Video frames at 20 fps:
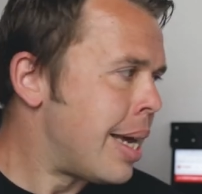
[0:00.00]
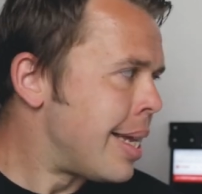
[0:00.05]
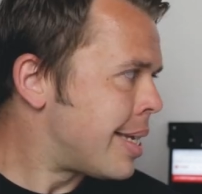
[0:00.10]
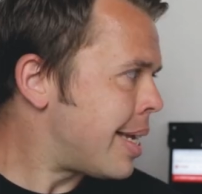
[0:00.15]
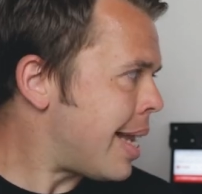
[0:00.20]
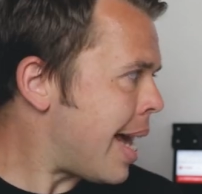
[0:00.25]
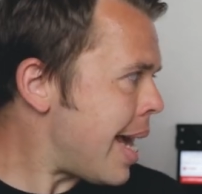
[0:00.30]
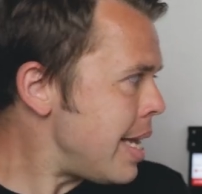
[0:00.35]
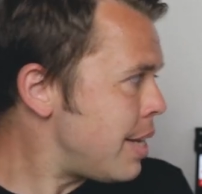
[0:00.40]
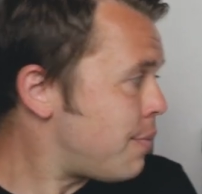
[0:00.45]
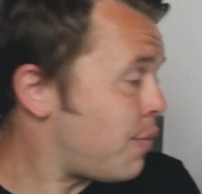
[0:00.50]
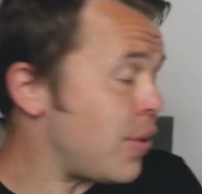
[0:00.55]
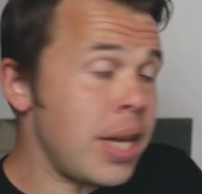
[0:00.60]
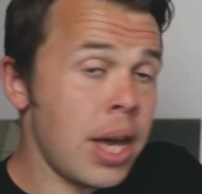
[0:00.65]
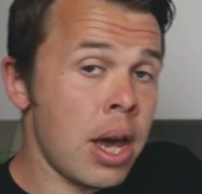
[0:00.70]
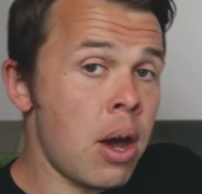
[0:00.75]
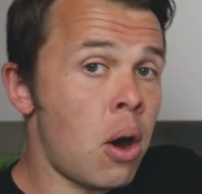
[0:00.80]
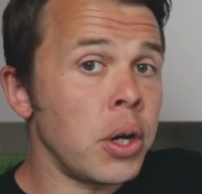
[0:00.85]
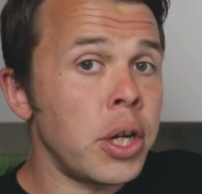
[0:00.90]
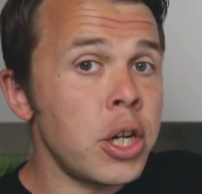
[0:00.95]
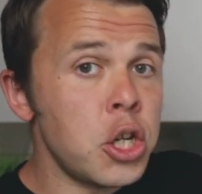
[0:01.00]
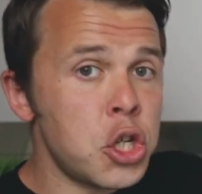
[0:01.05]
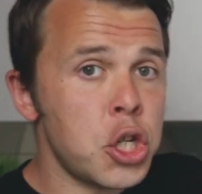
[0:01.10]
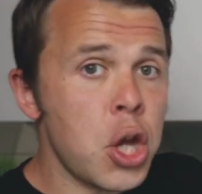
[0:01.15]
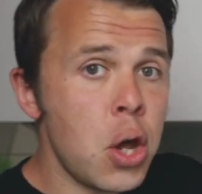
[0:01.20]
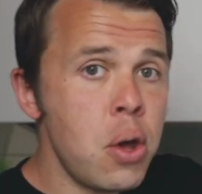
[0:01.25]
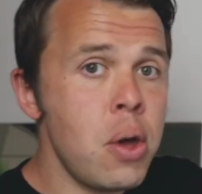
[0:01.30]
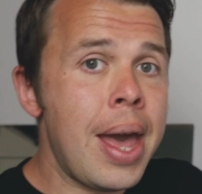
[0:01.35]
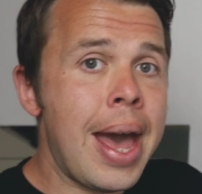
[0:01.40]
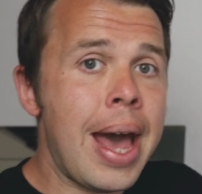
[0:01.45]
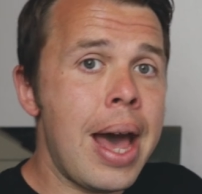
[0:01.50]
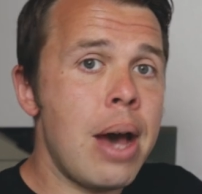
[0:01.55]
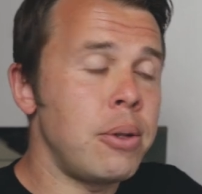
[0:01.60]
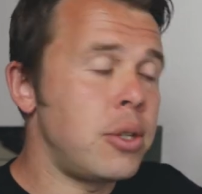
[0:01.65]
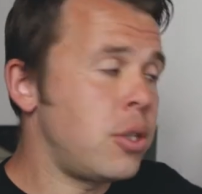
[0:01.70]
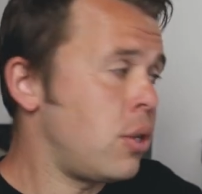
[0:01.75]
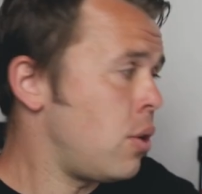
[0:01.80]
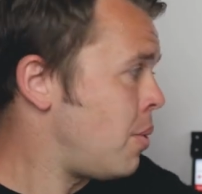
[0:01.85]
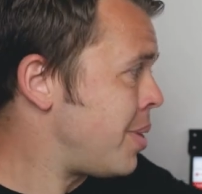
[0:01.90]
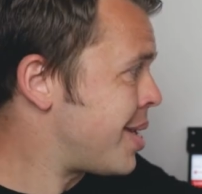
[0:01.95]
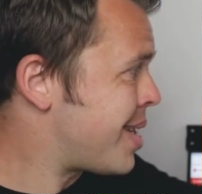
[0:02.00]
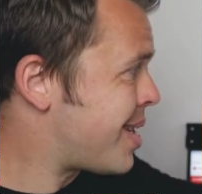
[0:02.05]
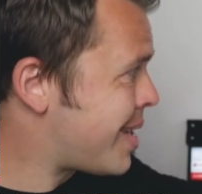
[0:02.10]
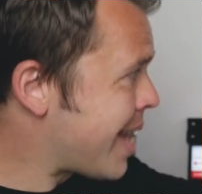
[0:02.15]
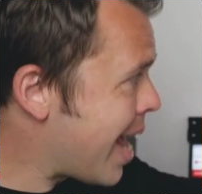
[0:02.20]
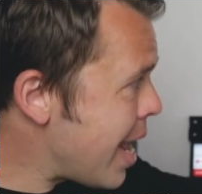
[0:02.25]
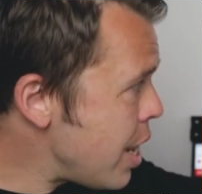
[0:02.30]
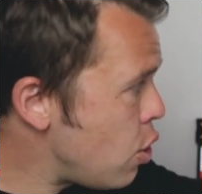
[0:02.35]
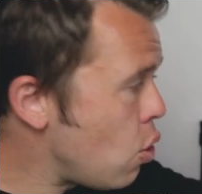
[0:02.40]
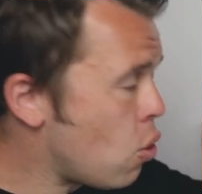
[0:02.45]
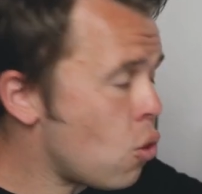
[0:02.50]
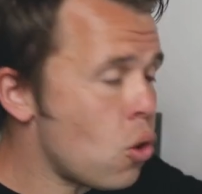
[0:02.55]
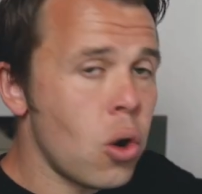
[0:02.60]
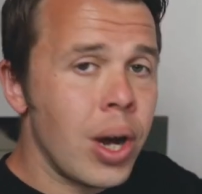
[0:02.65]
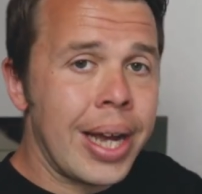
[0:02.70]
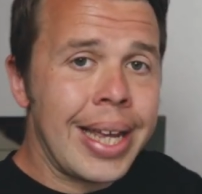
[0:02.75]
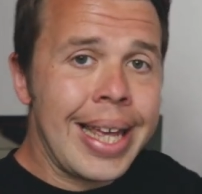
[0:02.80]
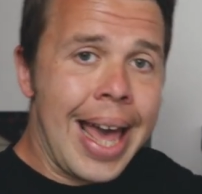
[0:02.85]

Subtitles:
Today's video, I'm going to show you how to set your